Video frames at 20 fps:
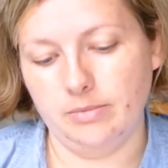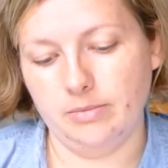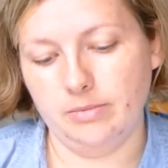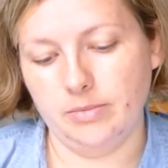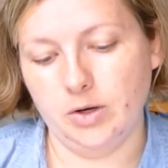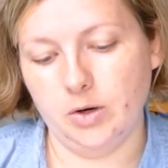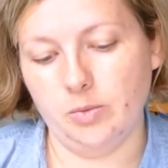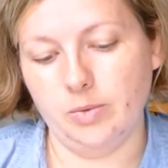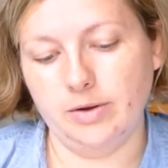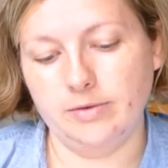
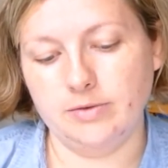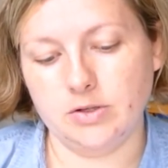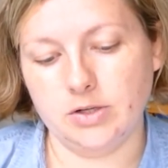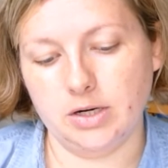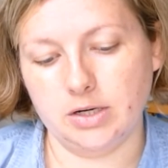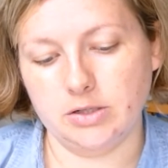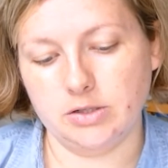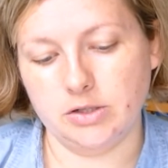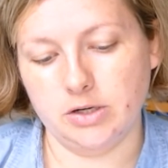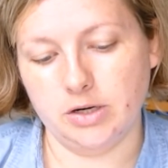your weave
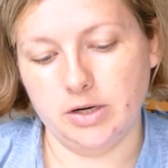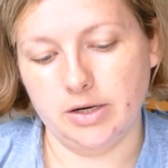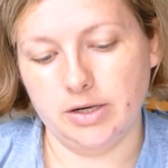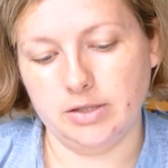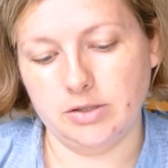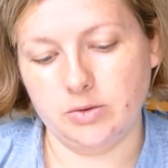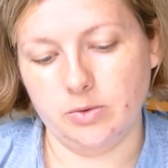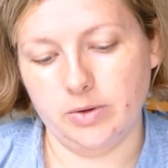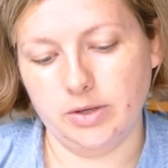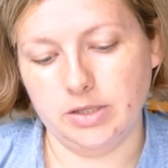structure
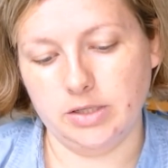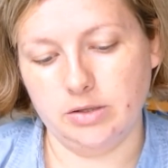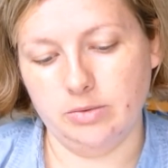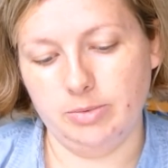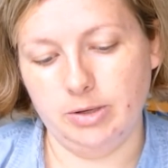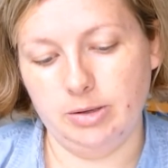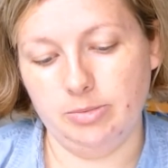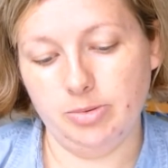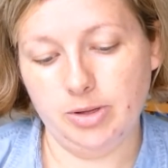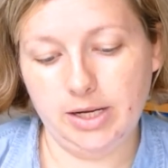is going to
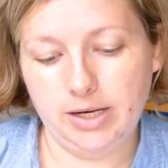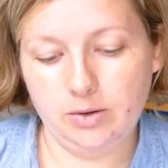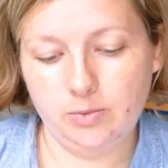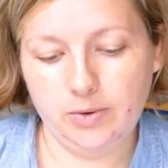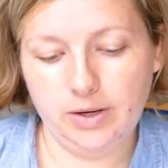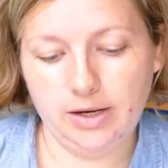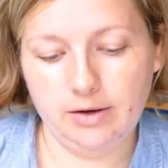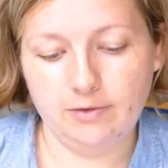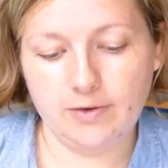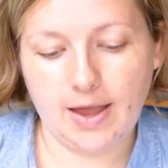be plain
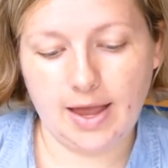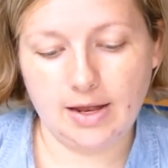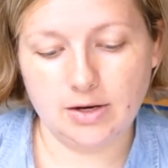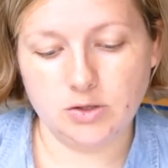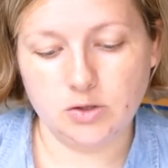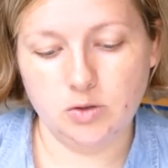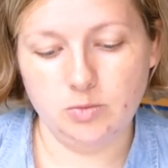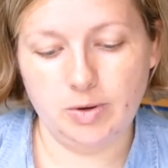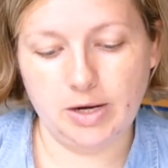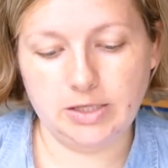weave and
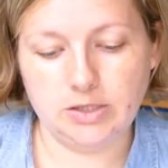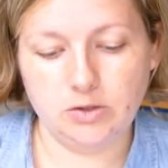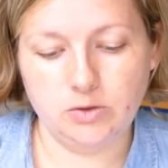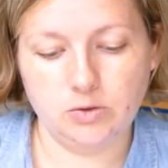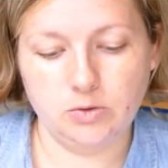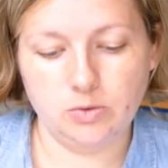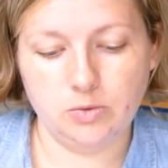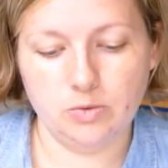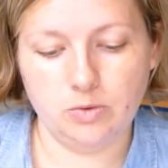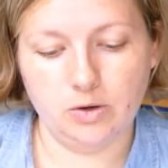
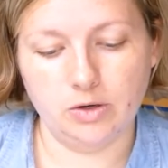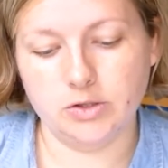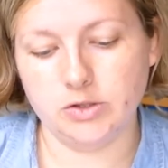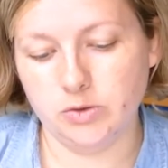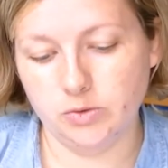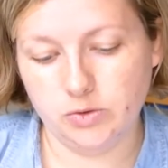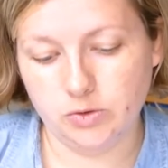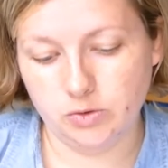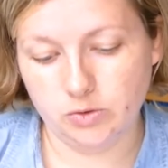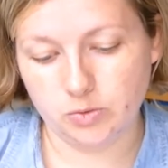2x2 or
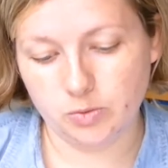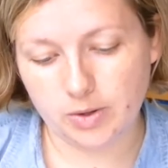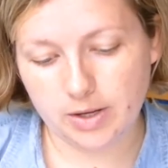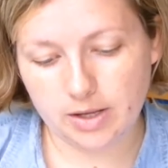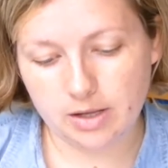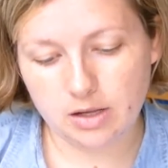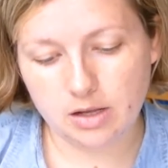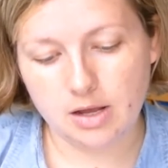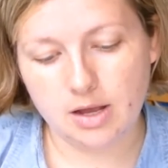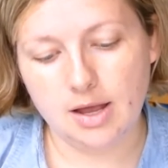2-2
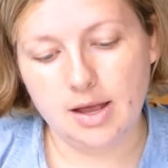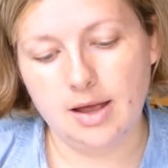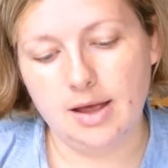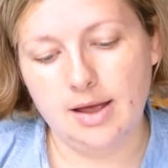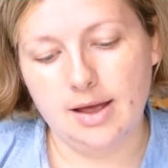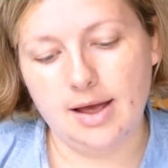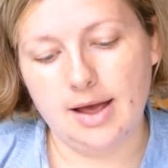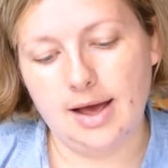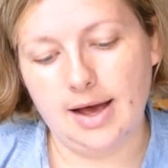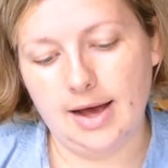twill.
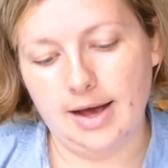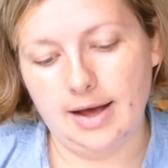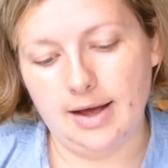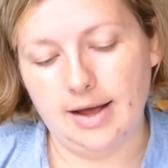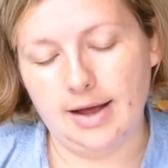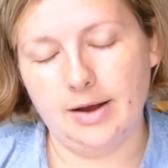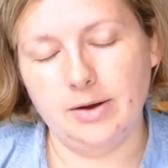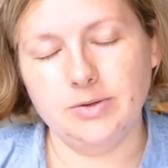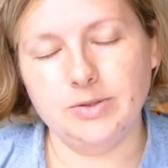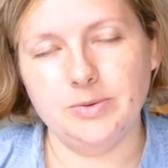
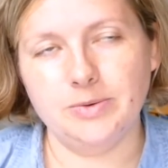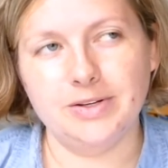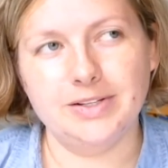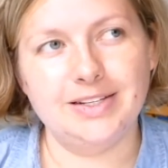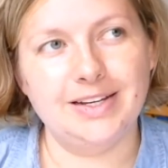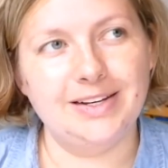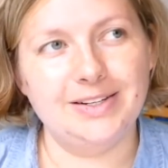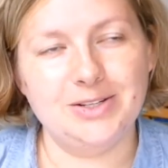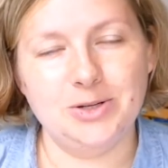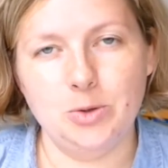I always want to
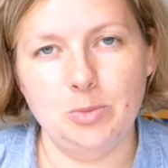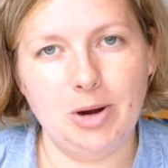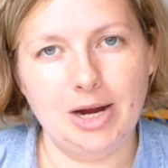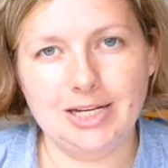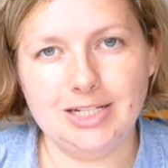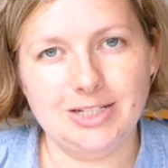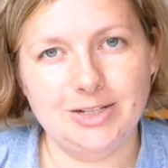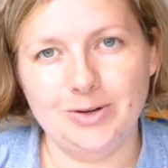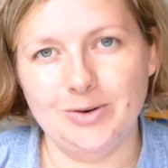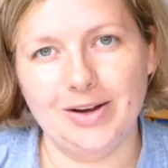say
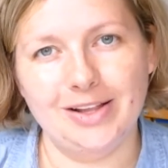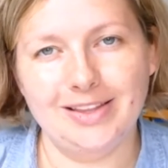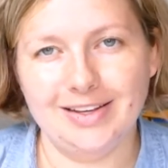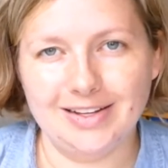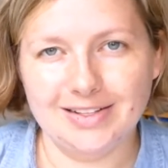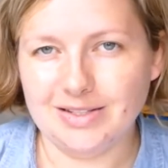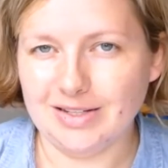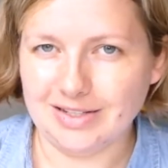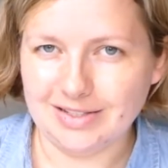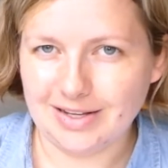2x2. I think
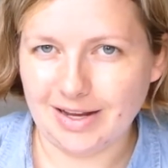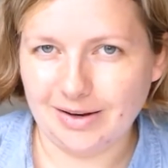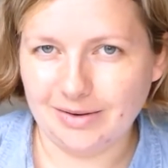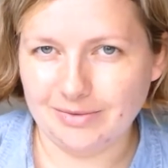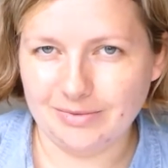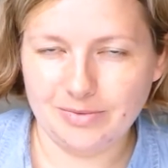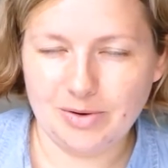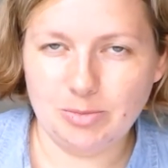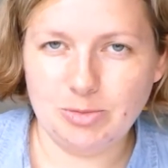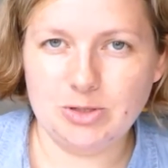it's because I
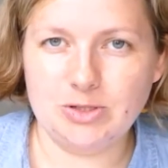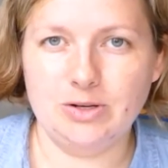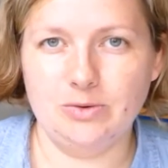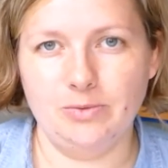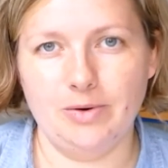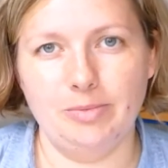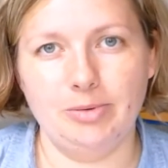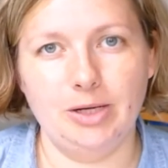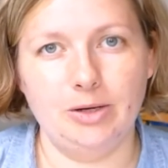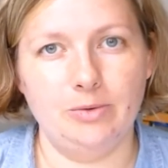am used to
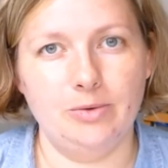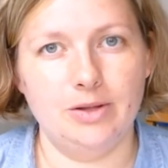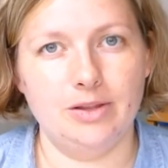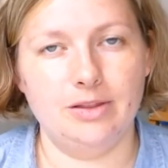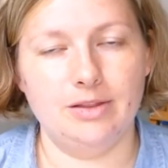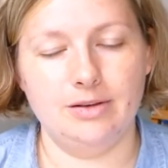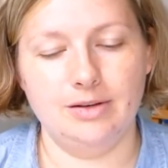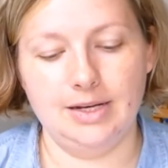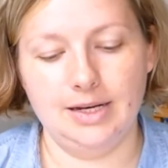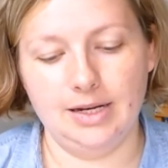ribbing with
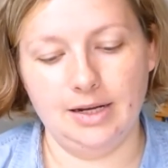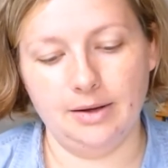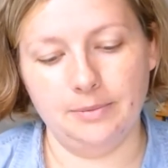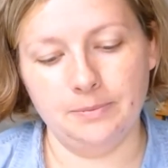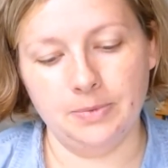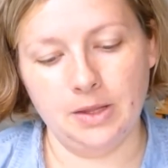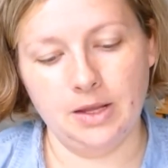knitting.